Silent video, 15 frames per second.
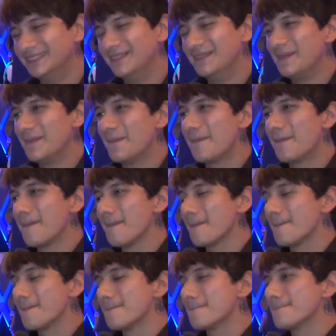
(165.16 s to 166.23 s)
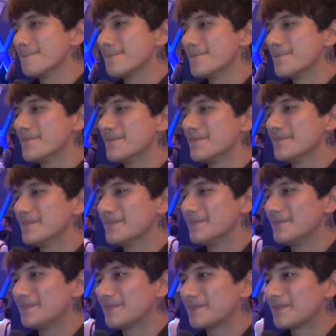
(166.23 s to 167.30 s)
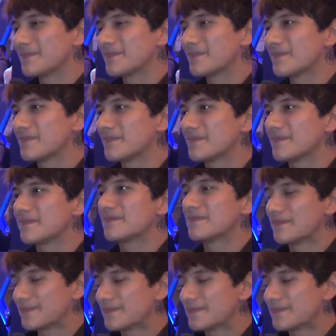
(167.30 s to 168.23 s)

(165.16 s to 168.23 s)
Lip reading: This person isn't speaking.